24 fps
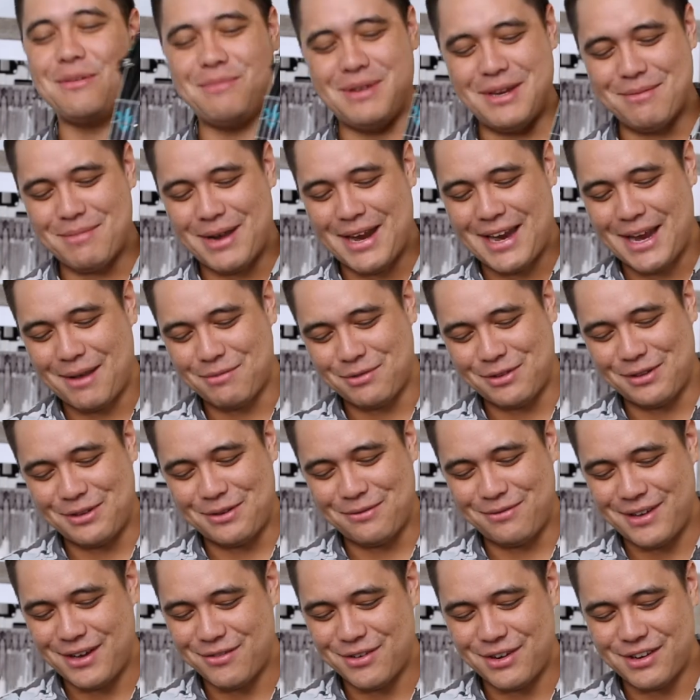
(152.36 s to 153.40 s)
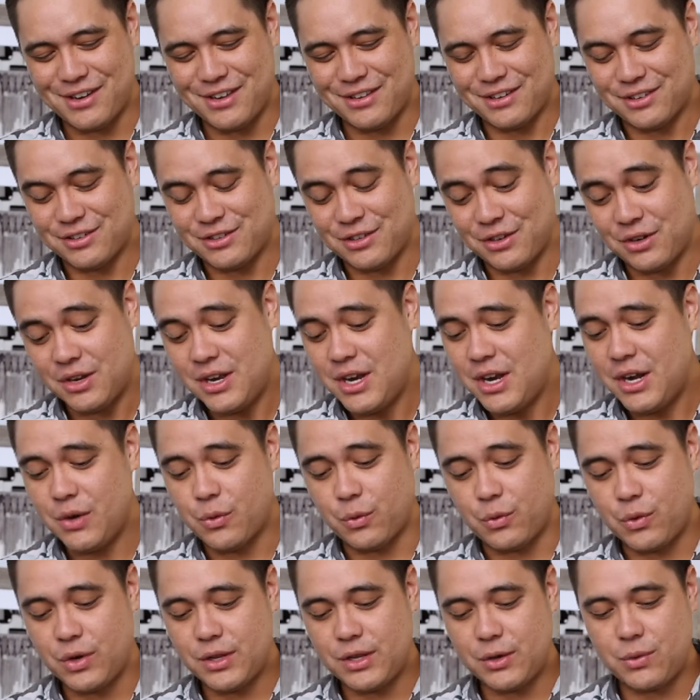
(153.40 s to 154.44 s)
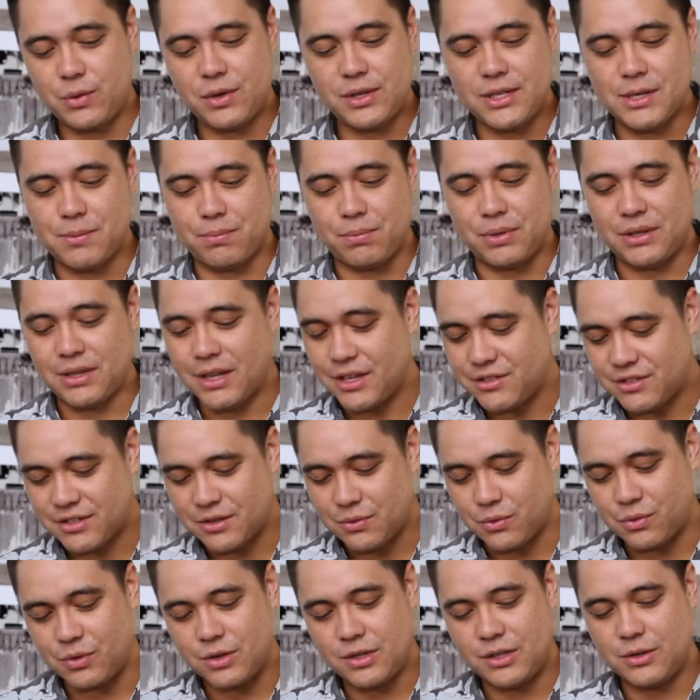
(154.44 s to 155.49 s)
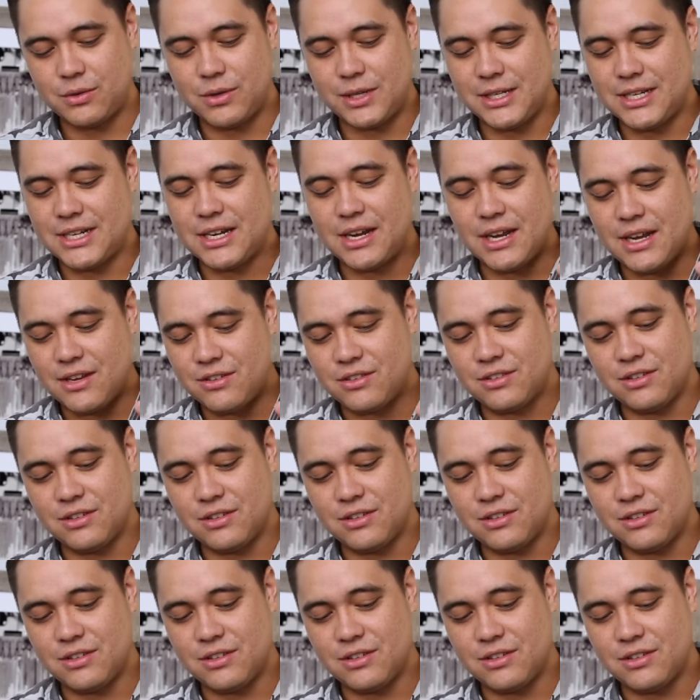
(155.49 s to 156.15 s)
being my absolute favorite color. So really, really pleasant, really, really nice